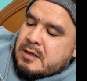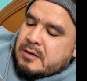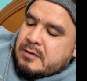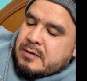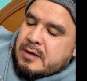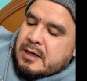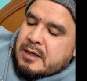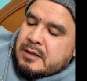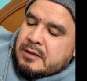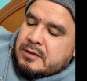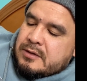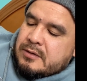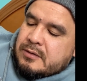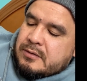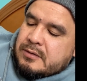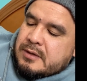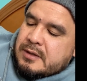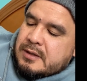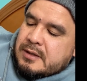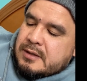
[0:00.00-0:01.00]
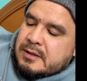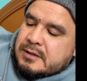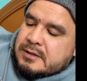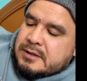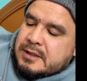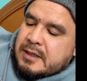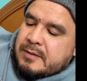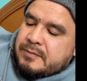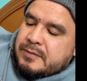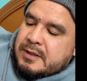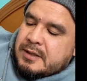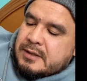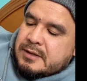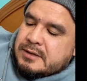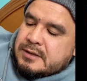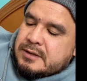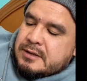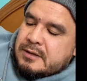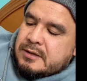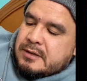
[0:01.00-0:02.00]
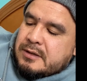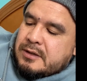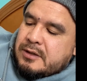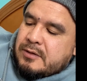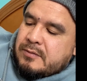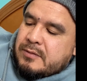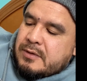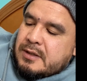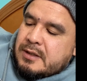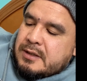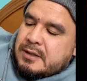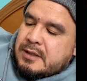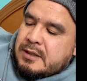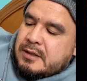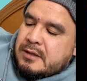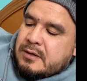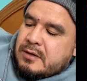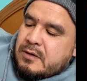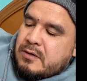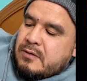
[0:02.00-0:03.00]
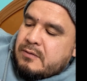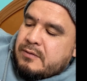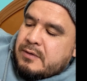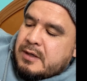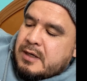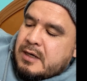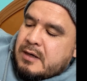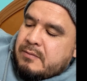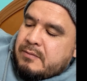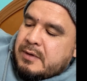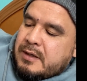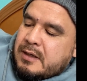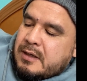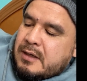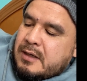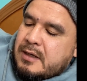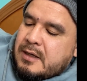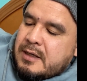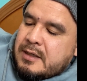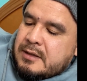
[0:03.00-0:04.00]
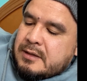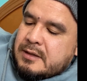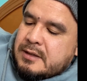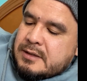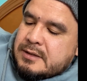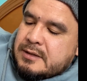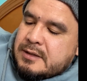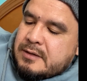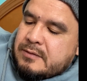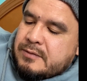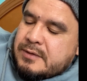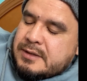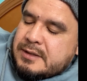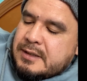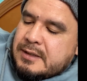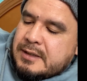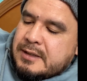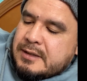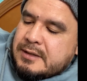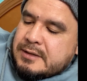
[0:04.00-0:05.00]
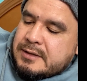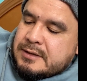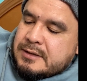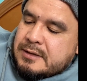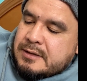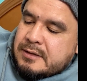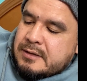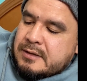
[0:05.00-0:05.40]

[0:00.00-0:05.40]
gratitude, acceptance, humility, overcoming, kindness, and resilience.